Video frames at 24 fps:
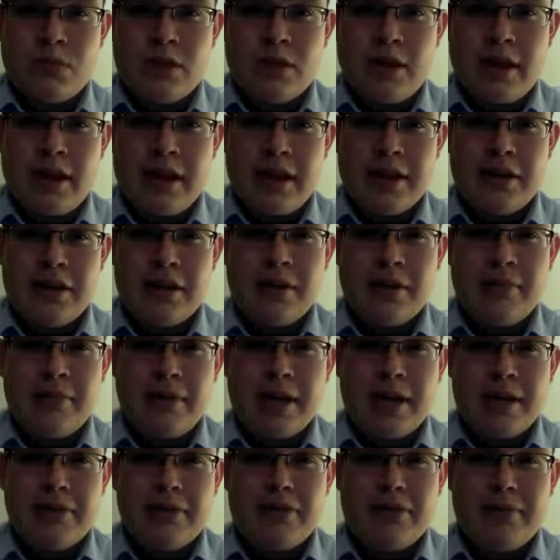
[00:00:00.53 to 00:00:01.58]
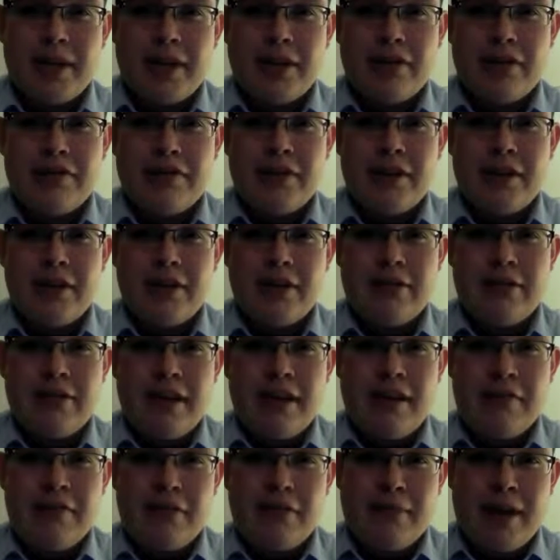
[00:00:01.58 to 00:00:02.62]
Hi there, my name is Felix,
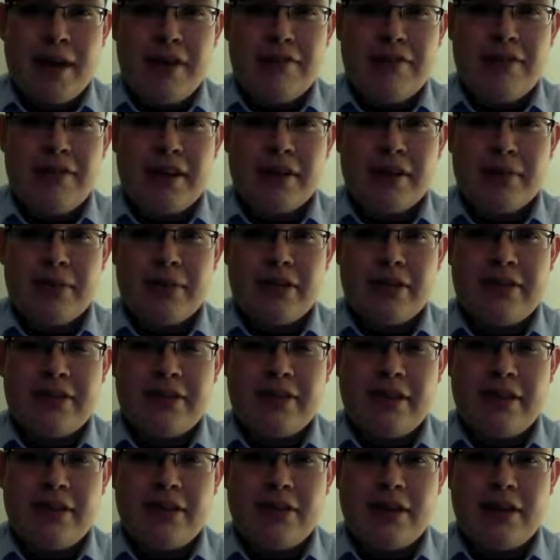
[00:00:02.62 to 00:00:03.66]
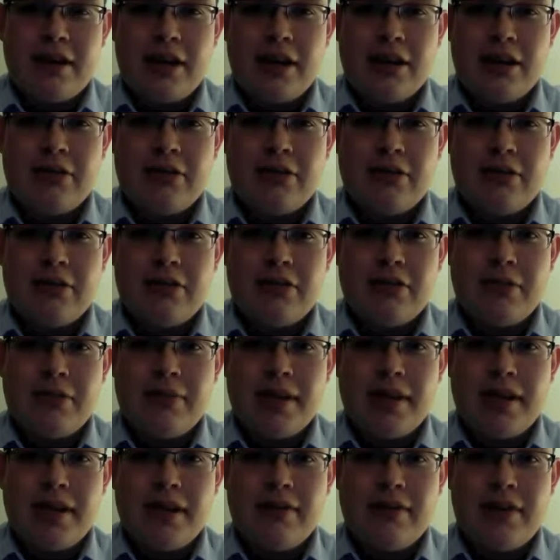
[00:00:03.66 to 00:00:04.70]
and for my final presentation I chose to
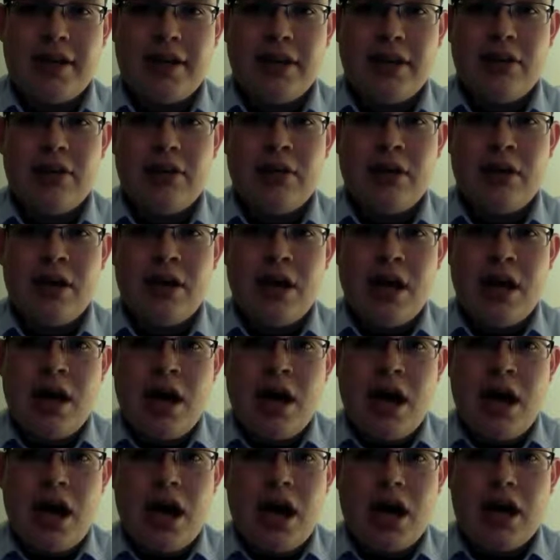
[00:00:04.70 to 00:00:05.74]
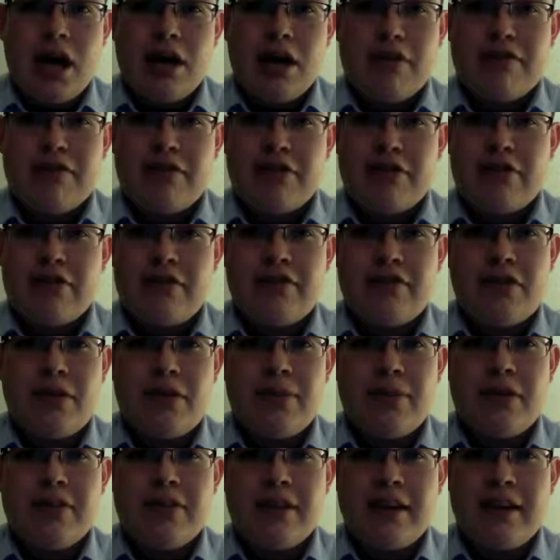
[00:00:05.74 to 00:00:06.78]
make a video. First and
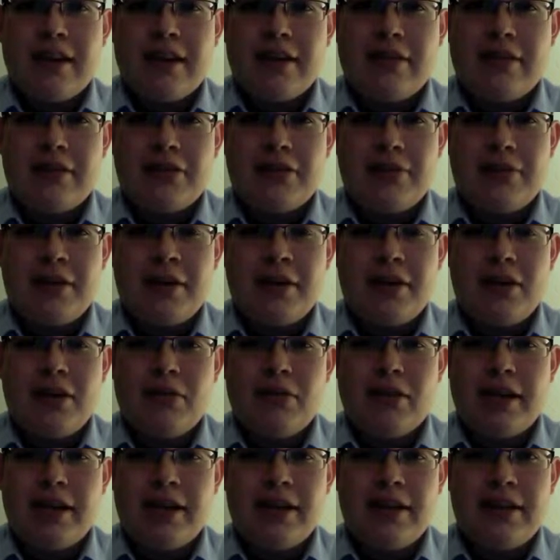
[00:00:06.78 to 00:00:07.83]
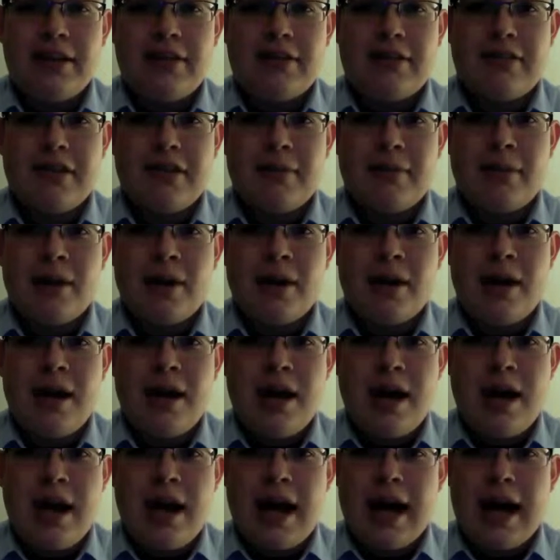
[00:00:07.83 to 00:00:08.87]
foremost, I'd like to explain to you what I did this summer.
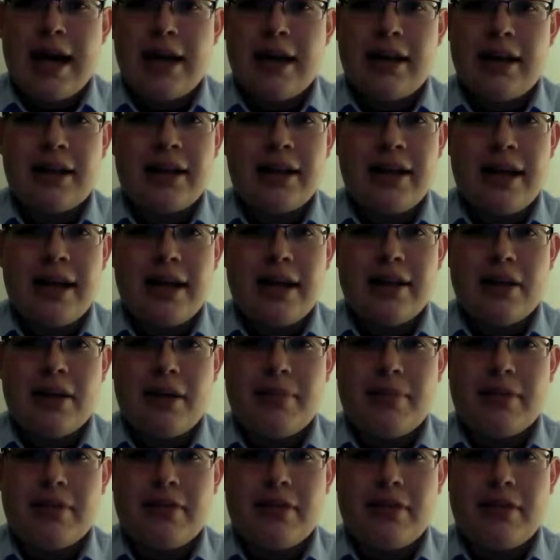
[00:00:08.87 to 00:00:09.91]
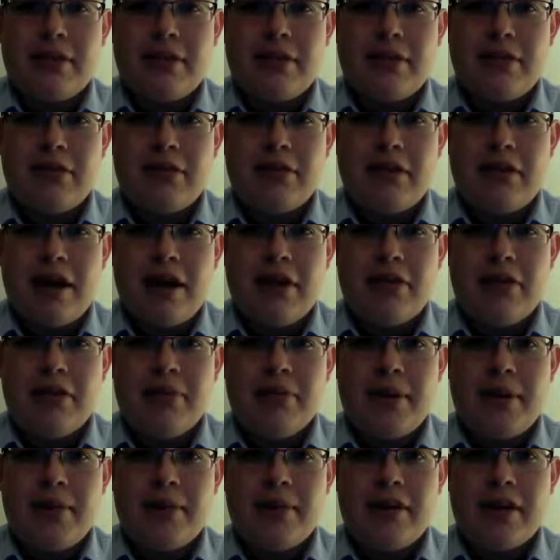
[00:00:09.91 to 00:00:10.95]
I luckily had the opportunity to shadow a
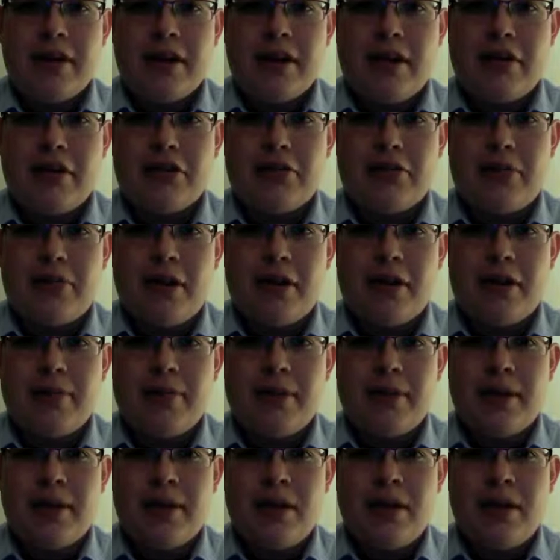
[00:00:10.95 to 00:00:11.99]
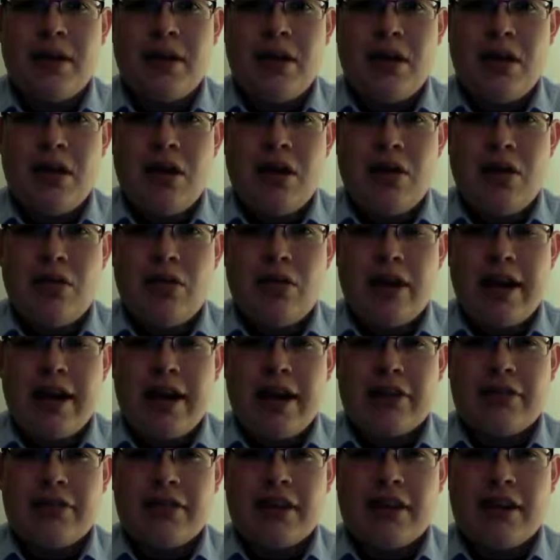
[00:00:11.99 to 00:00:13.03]
member of the Irish Parliament, where I
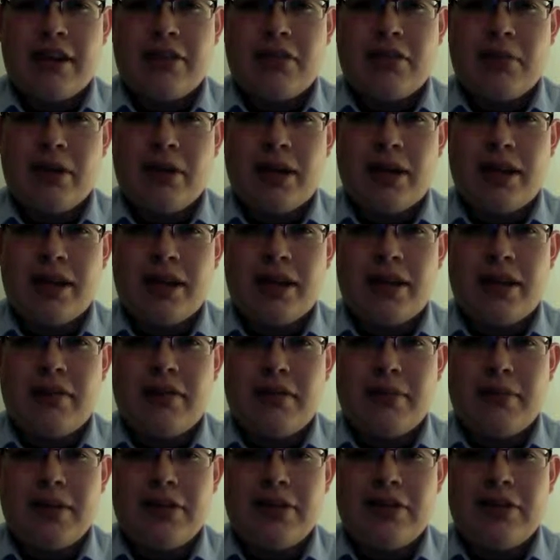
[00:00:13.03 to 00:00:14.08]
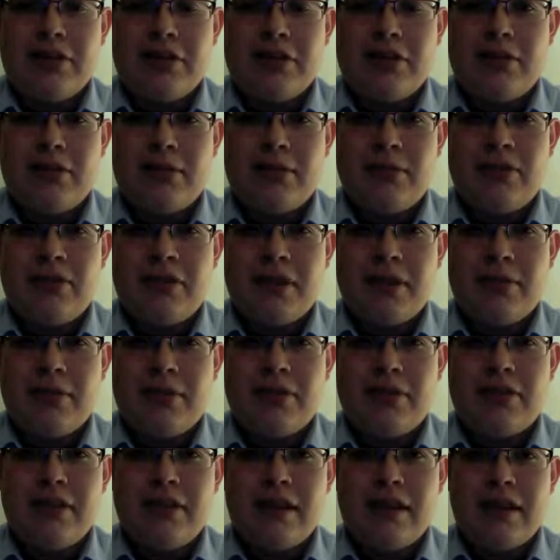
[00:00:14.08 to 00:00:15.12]
actually got to work in the government
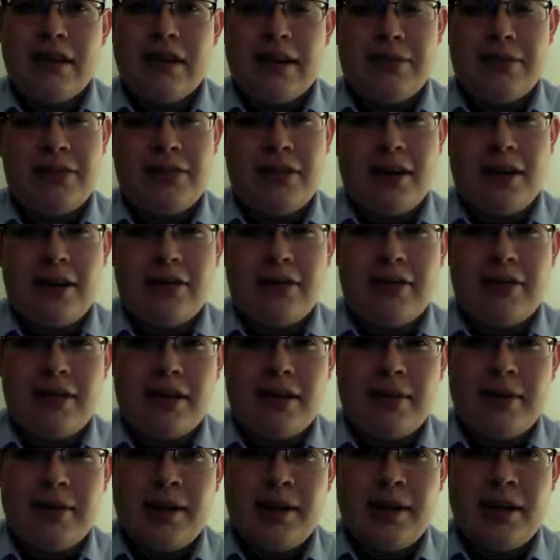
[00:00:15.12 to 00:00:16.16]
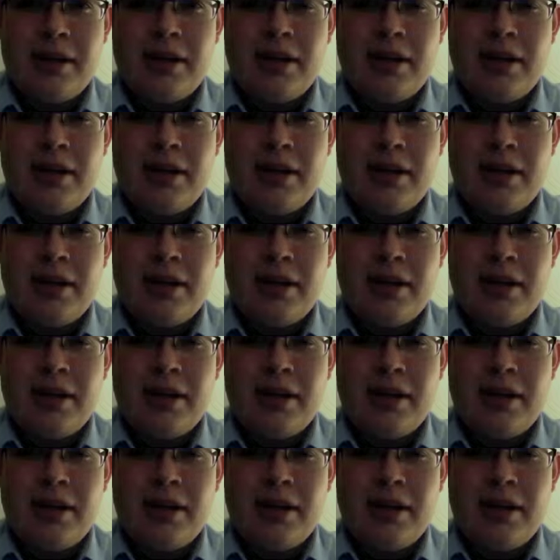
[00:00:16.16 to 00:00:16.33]
chambers in Leinster House, Dublin.